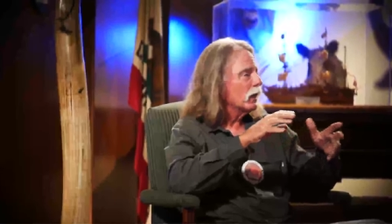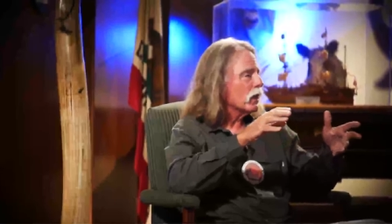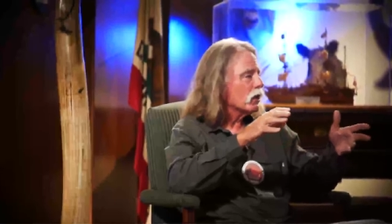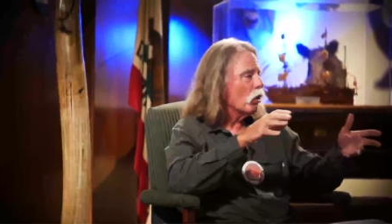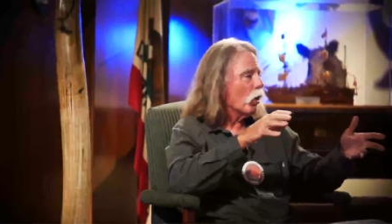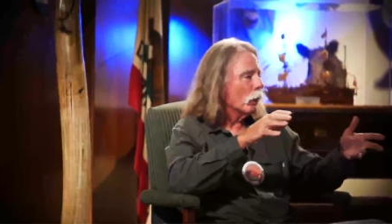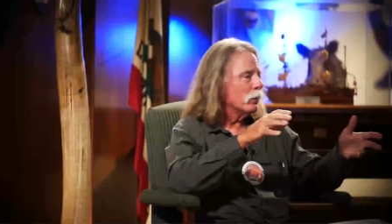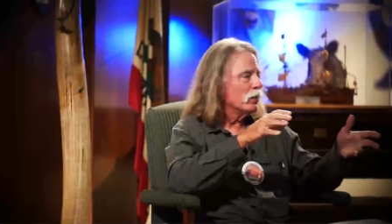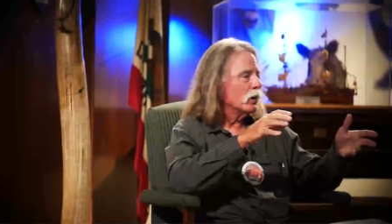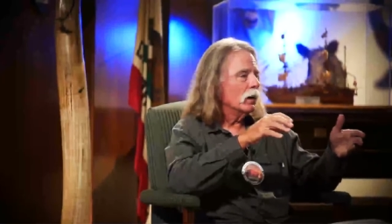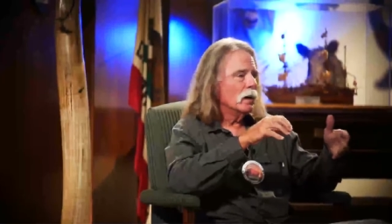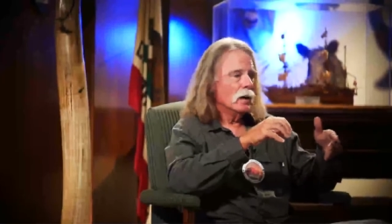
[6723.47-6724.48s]
a
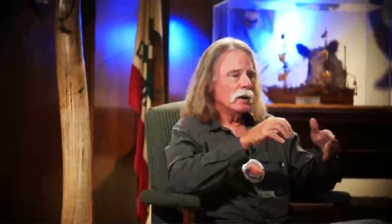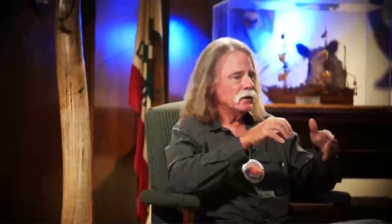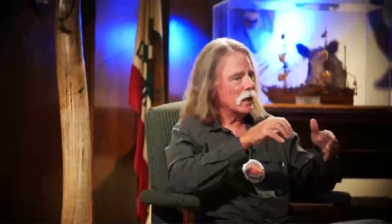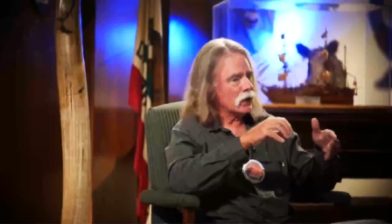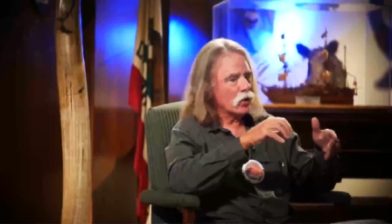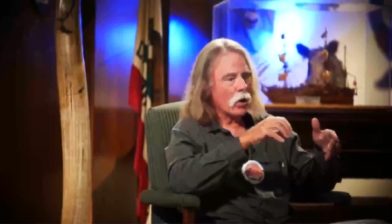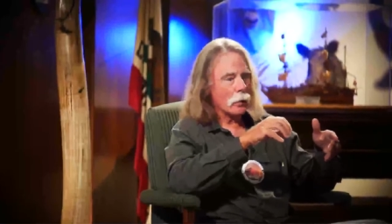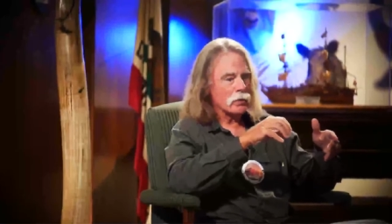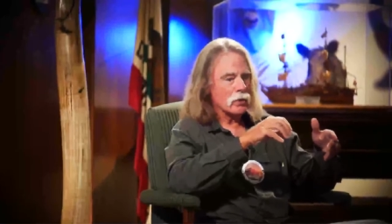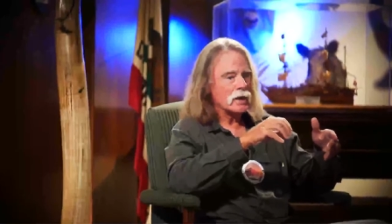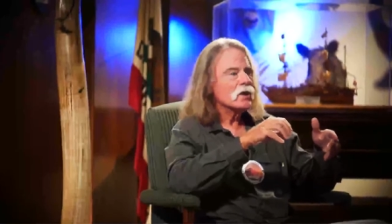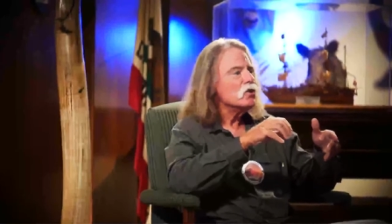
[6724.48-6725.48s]
carpenter. He's not a
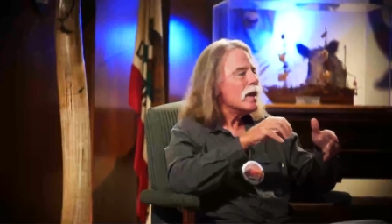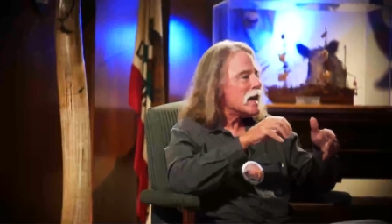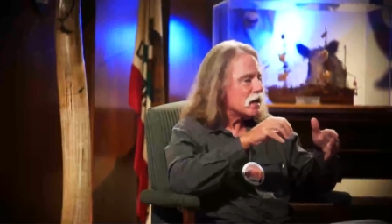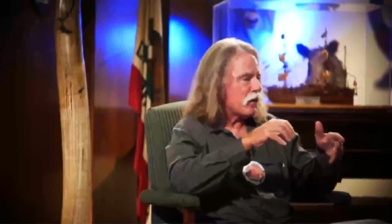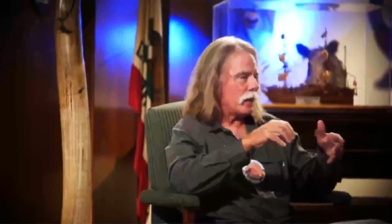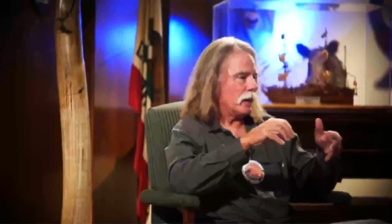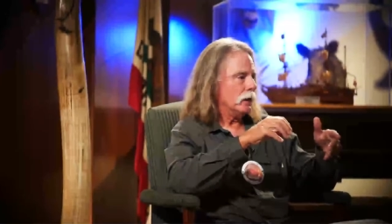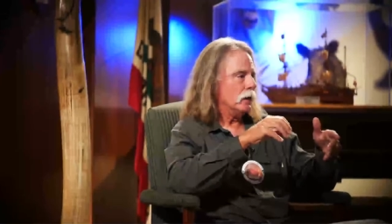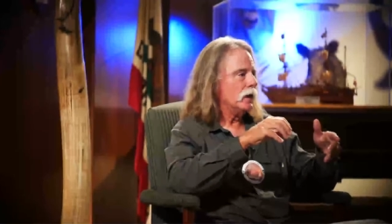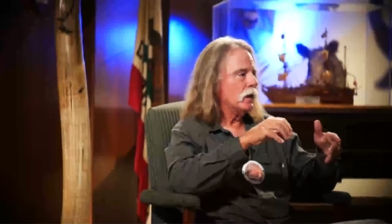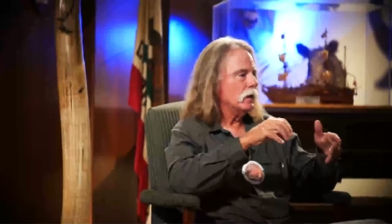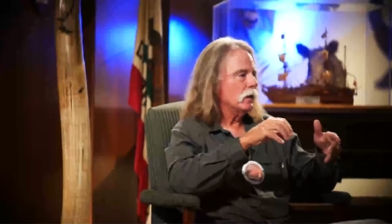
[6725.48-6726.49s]
carpenter; he can do anything.
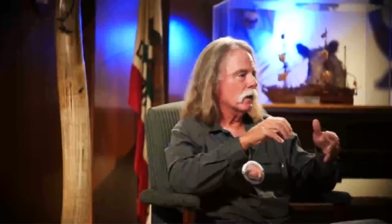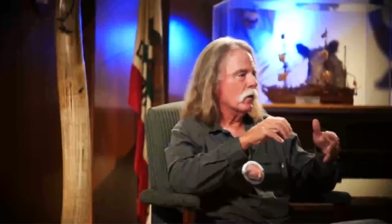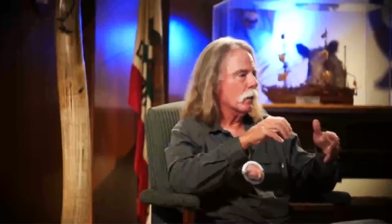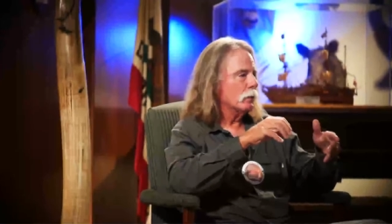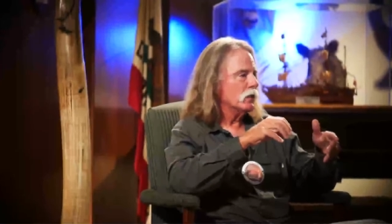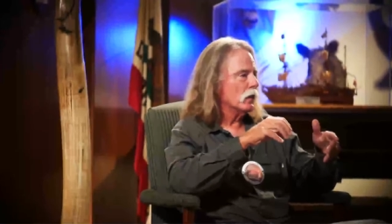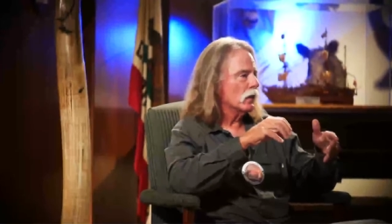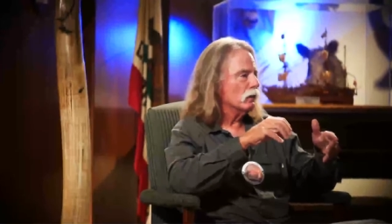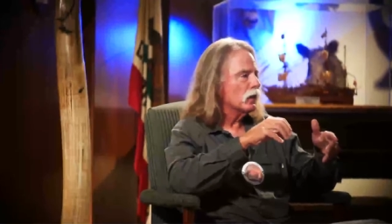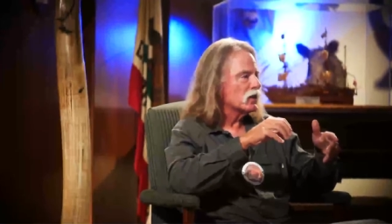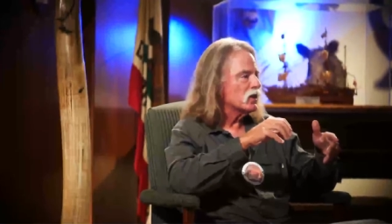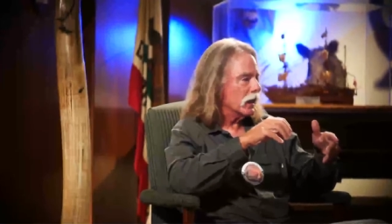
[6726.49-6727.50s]
He can a carpenter can
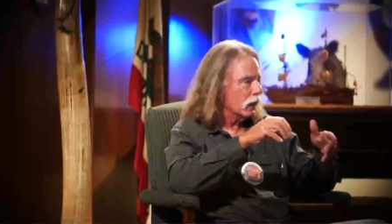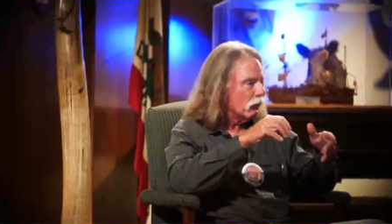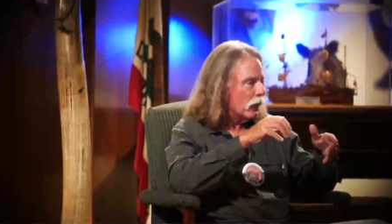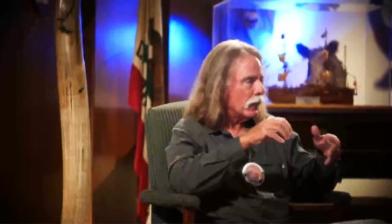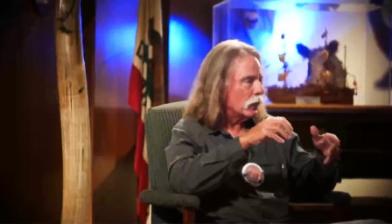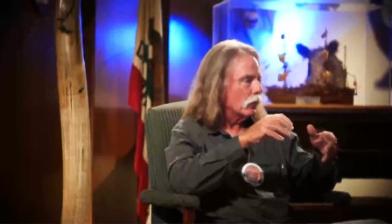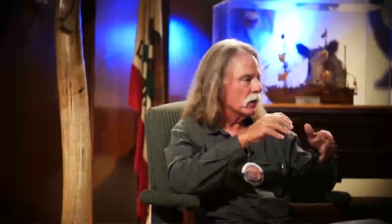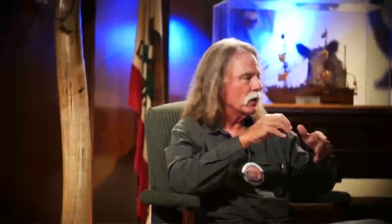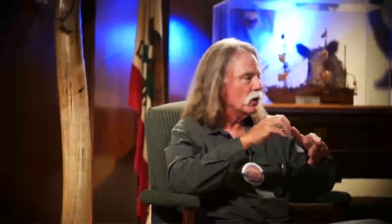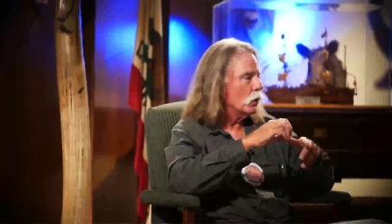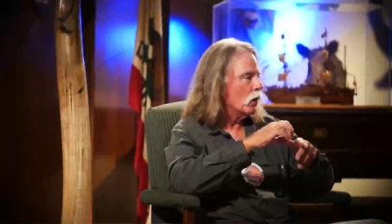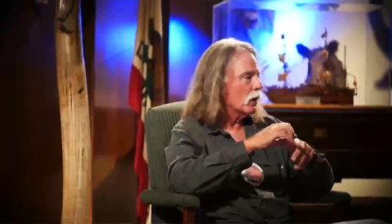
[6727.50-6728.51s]
fix the elevator and
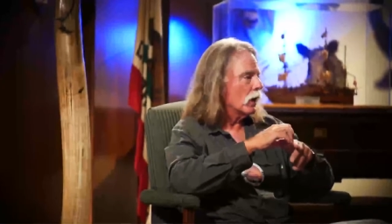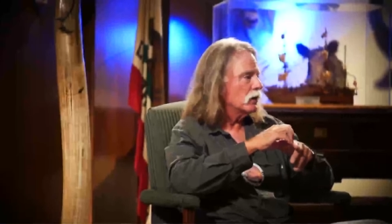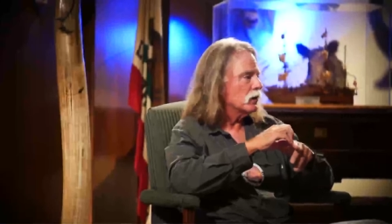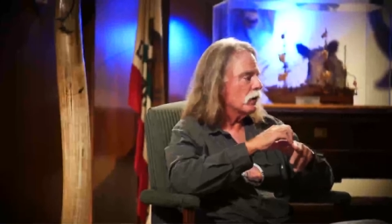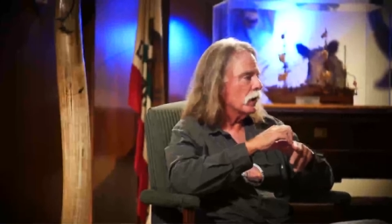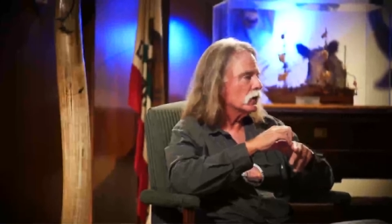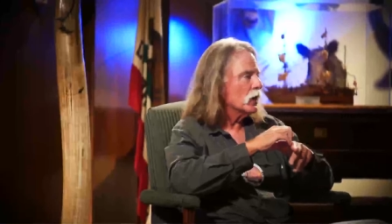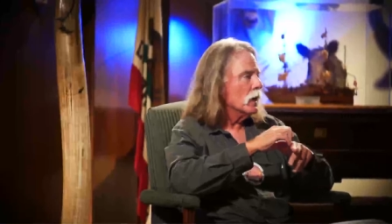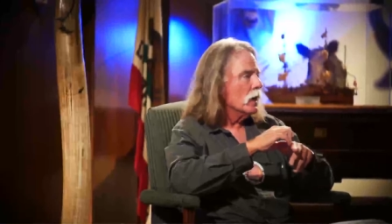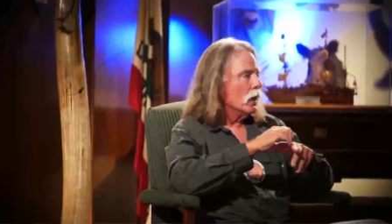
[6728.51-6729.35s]
can do all kinds of things.